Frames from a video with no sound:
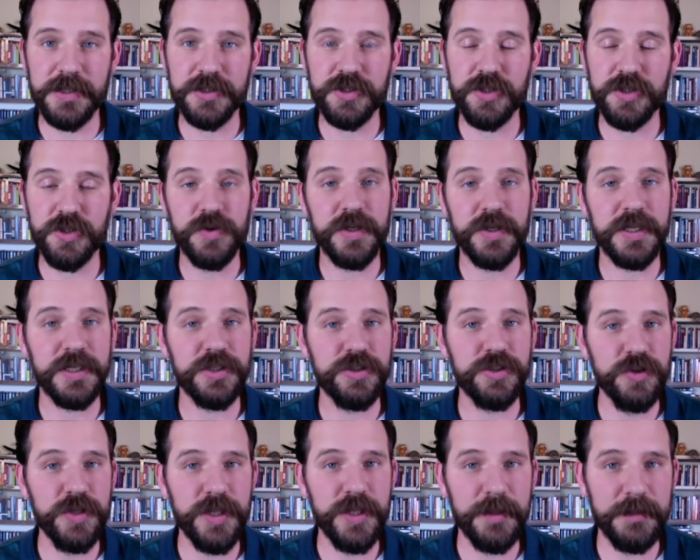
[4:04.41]
So you can
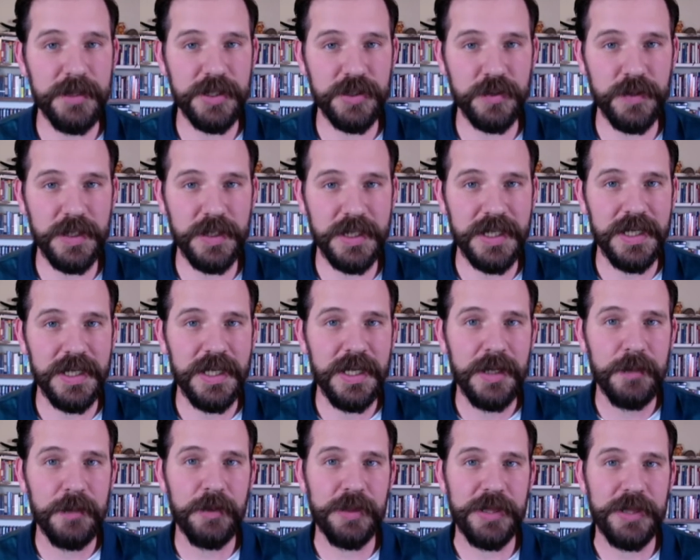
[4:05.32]
do them this week,
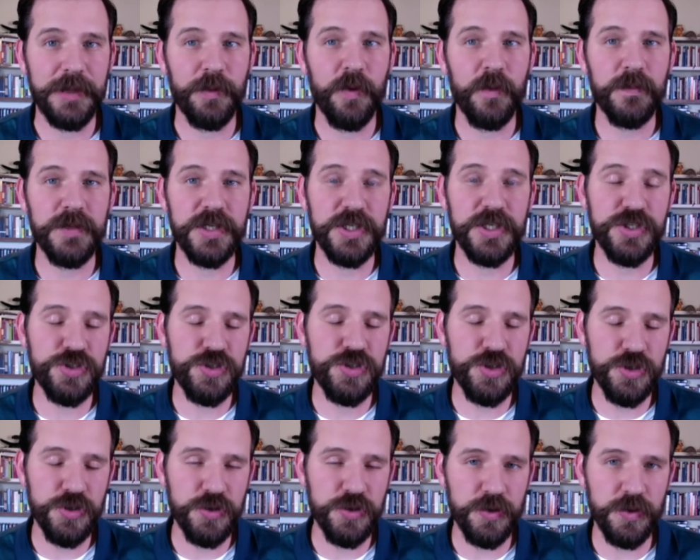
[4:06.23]
but they won't be
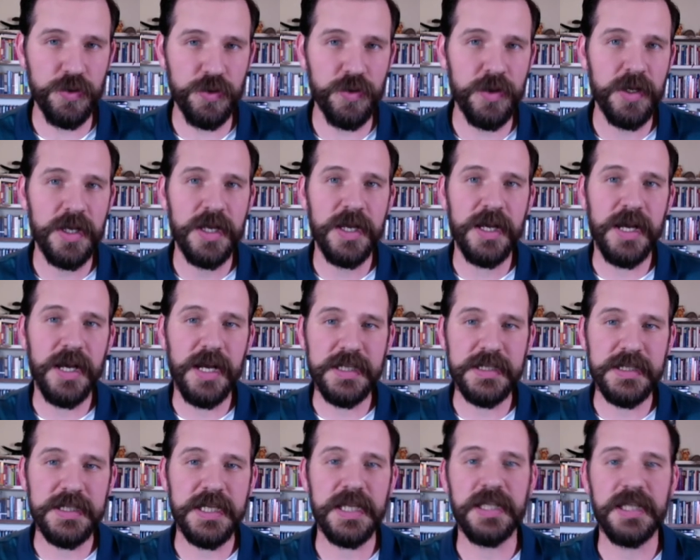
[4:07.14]
due
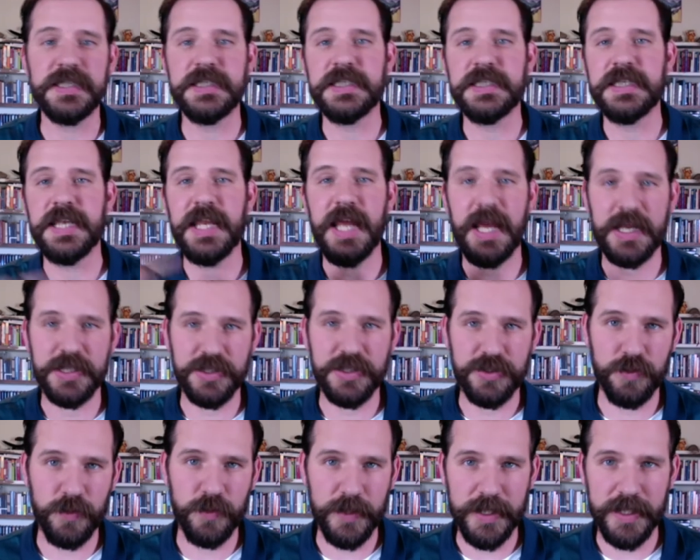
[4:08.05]
until
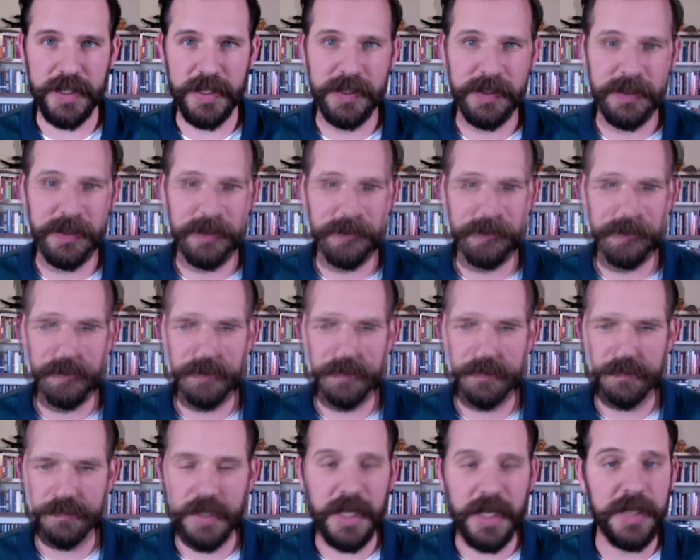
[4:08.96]
next week.
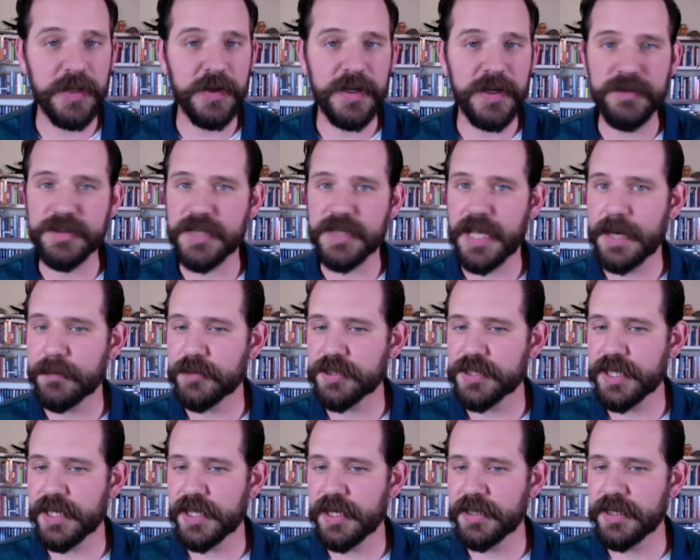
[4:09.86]
I don't have a timer
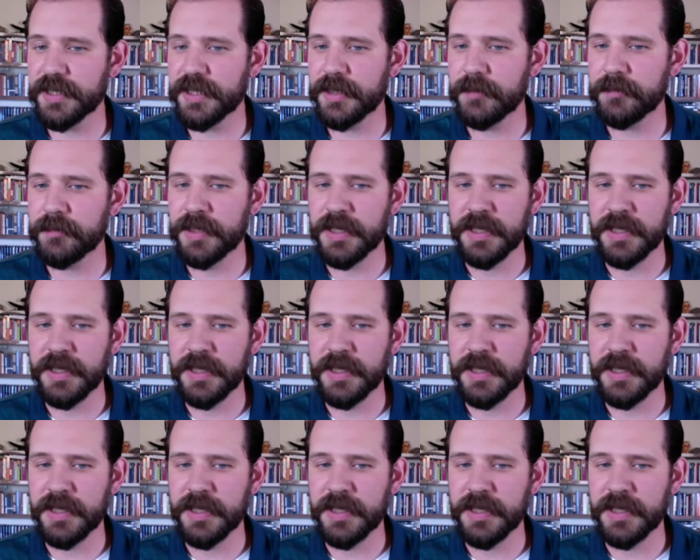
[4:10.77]
set on them.